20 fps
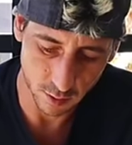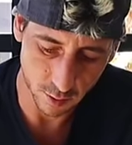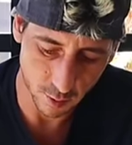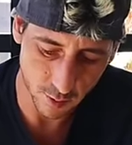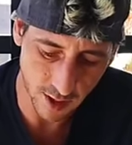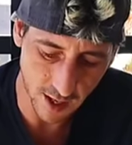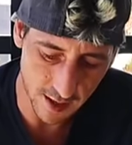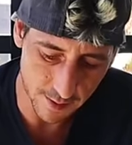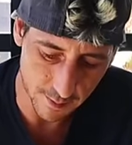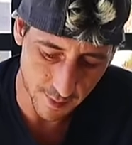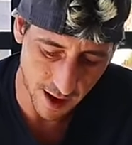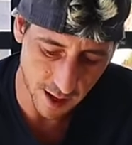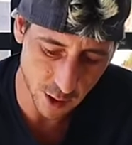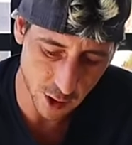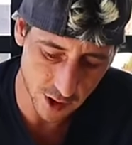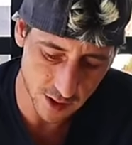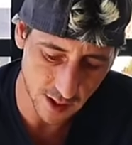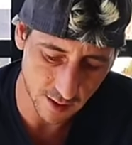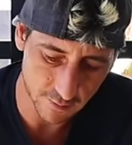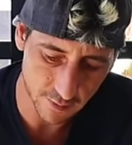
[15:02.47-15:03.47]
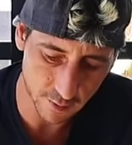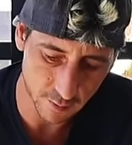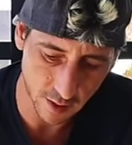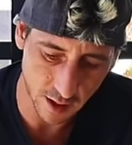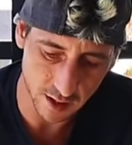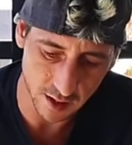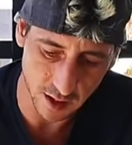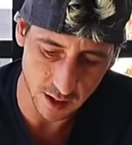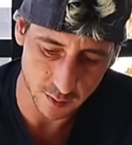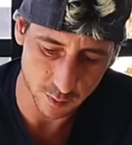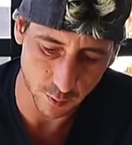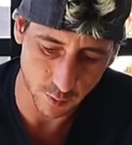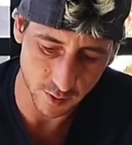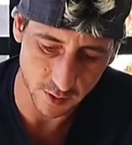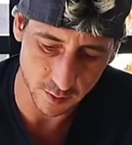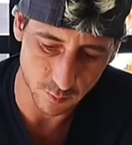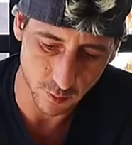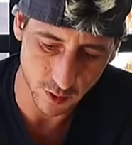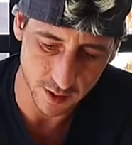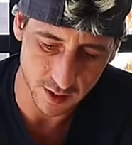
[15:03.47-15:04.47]
Okay, matches everywhere at this
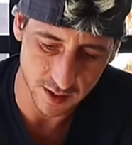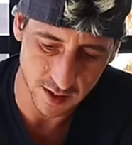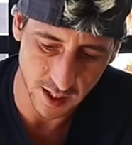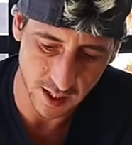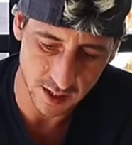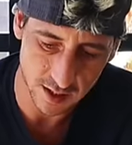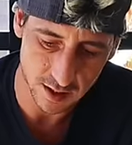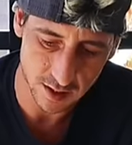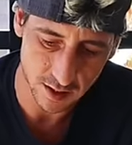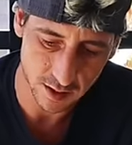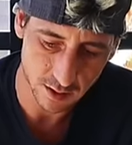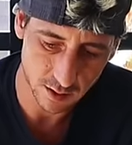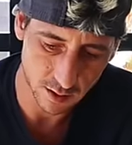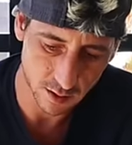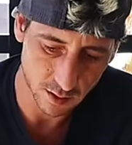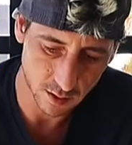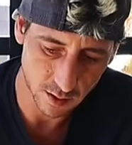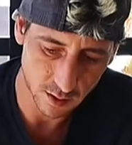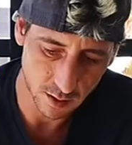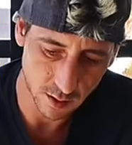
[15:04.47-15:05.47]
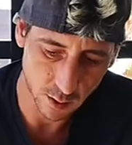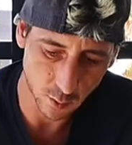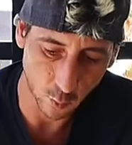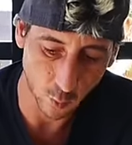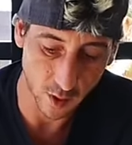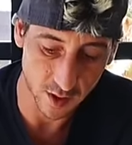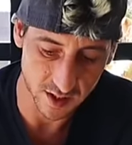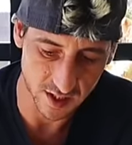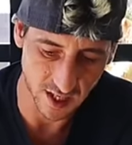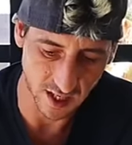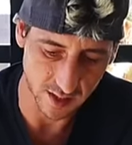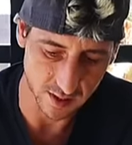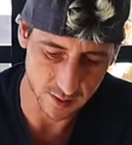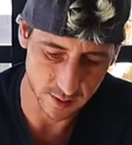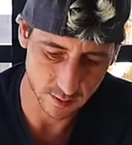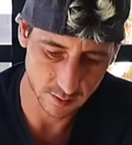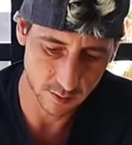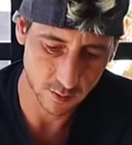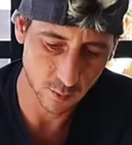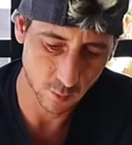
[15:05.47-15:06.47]
point. We're six. We're at
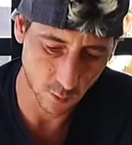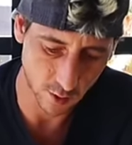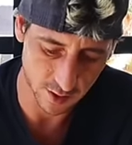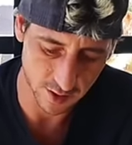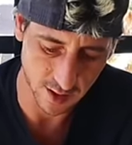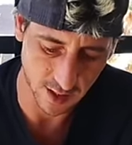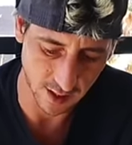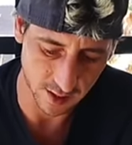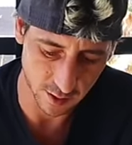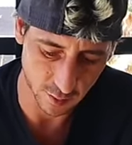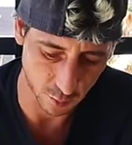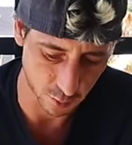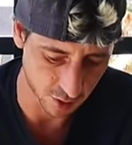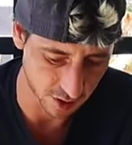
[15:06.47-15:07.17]
six. We're at six.